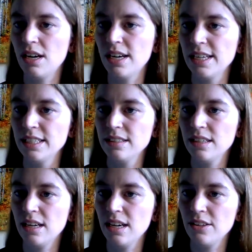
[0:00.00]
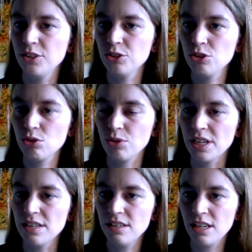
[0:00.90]
on uh, your
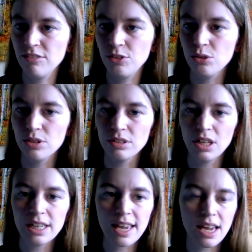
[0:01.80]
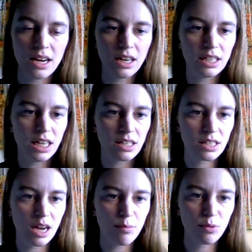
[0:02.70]
screen if you are logging in on a
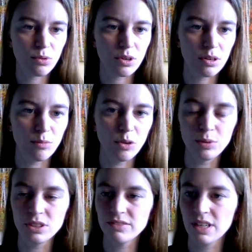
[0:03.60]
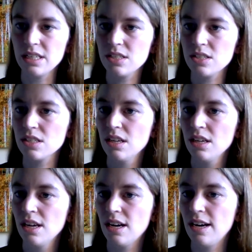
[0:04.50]
desktop or mobile device.
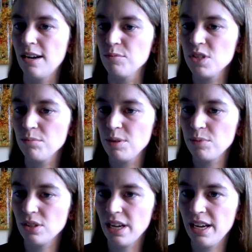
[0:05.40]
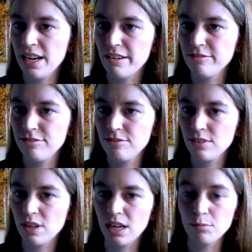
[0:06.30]
Um, some people have
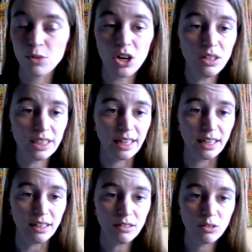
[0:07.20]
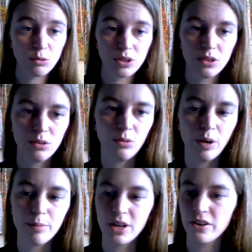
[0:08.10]
um, called in with the
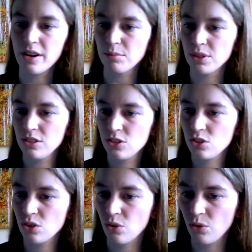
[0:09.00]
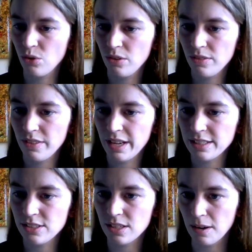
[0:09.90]
webinar number, so
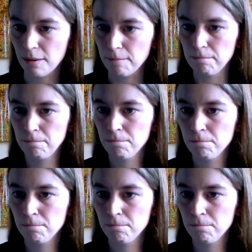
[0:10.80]
that's um,